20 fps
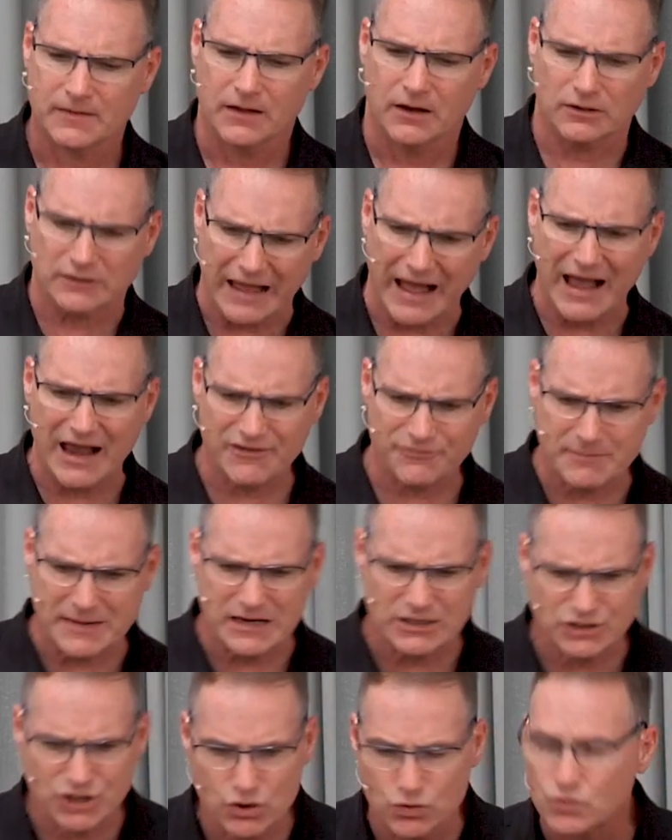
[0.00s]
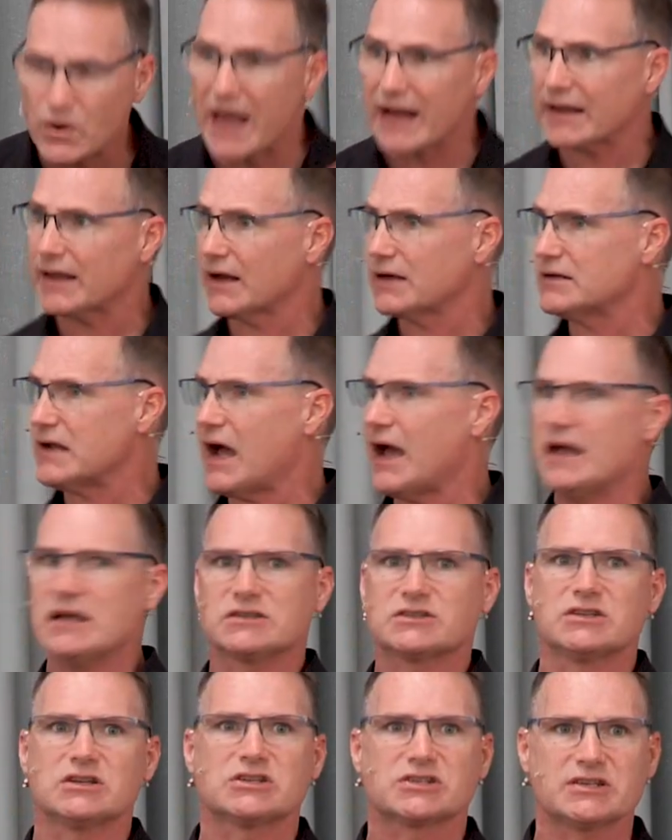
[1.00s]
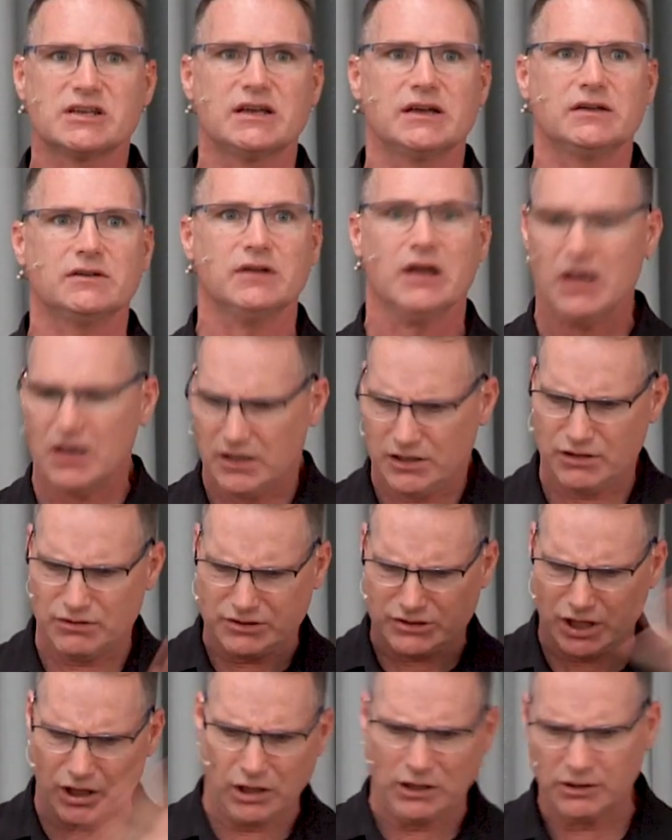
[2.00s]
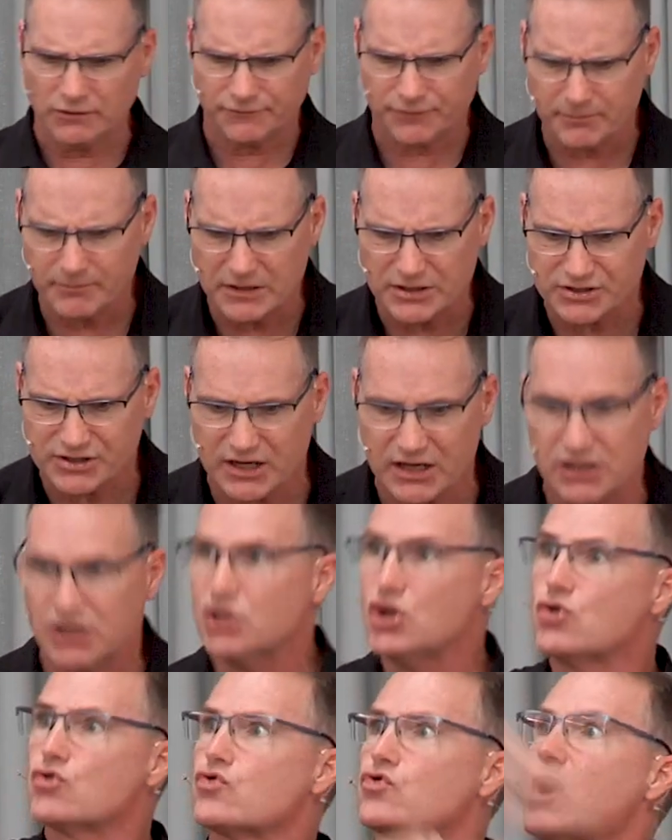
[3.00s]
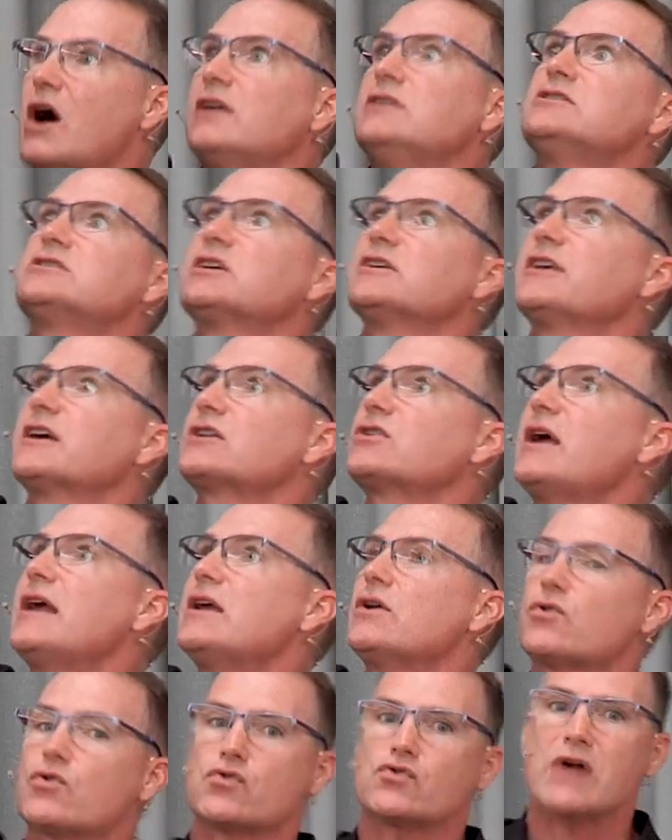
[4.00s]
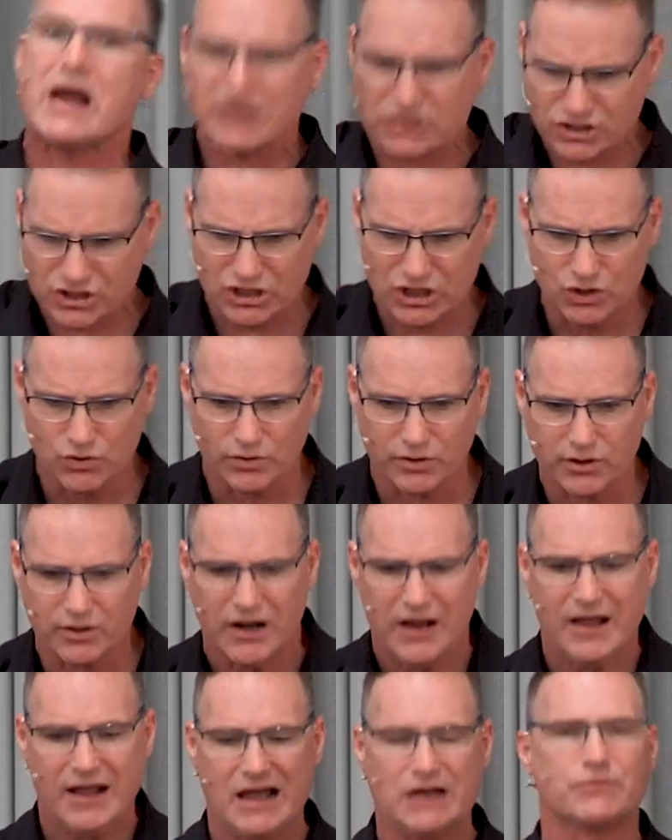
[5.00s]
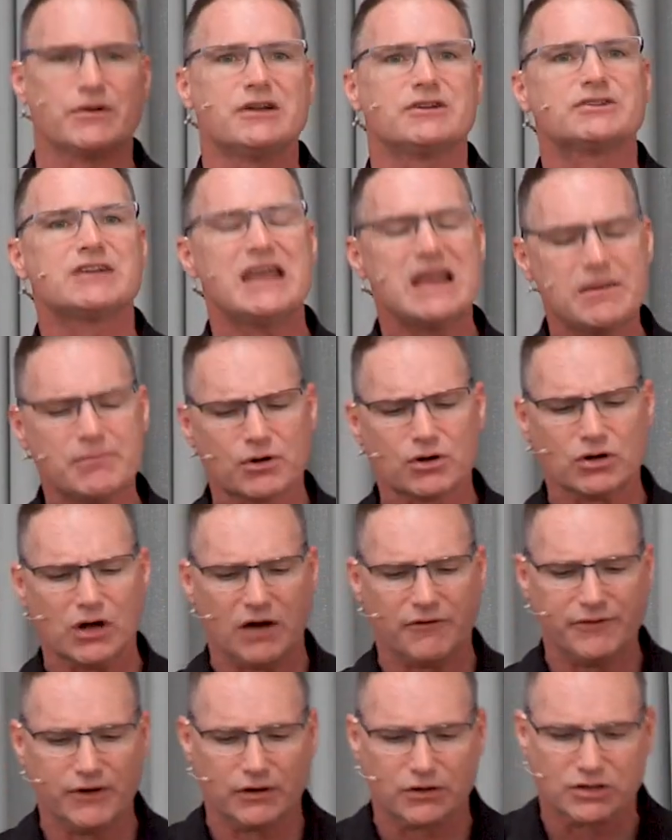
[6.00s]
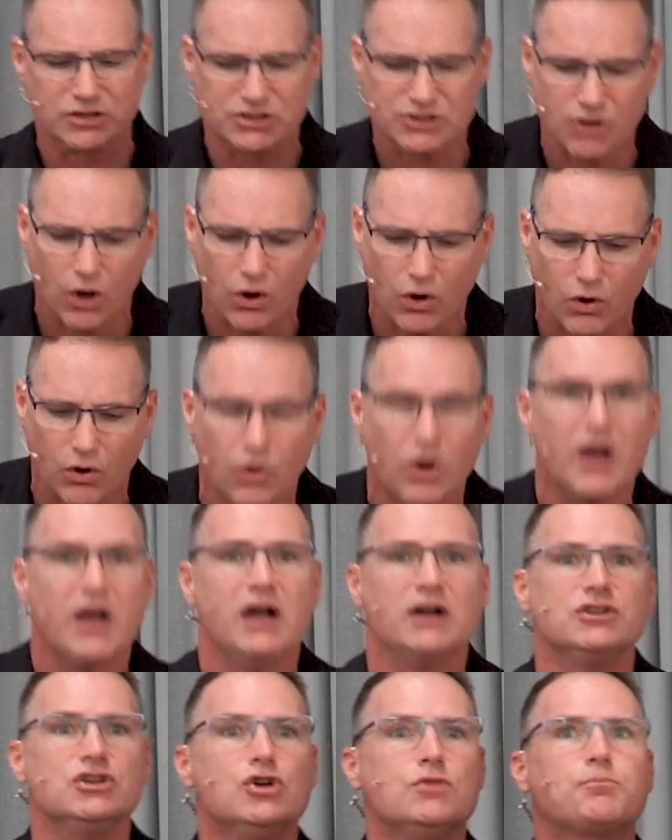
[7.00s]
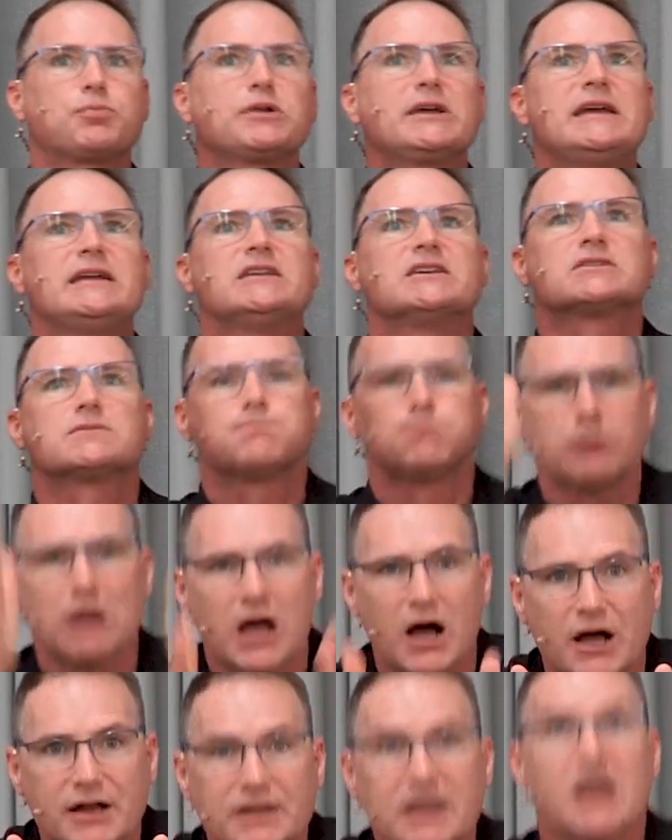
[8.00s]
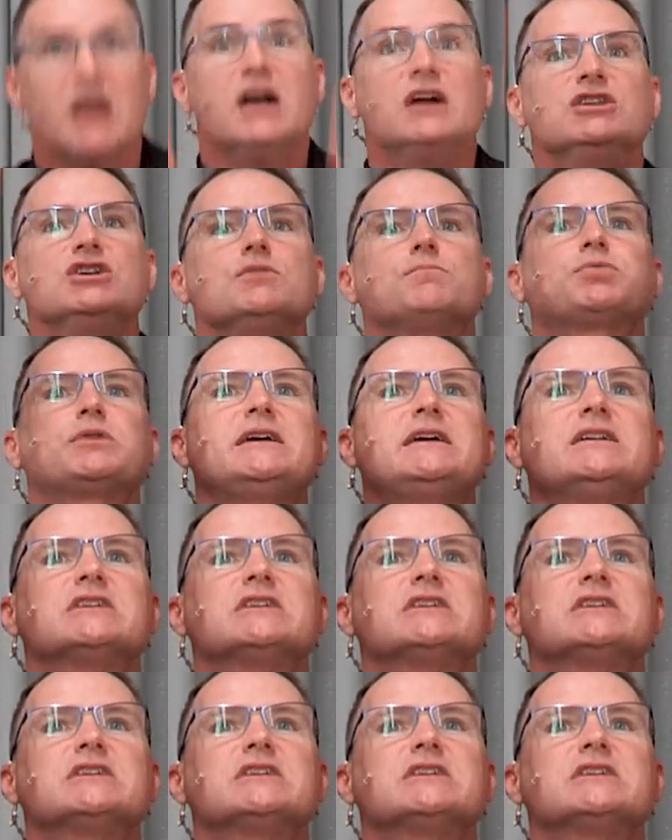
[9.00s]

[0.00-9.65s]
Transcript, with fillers: Alive means you recognize the sin, you turn from the sin, and you run to the great rescuer and redeemer of your soul, and you plead his blood, and you plead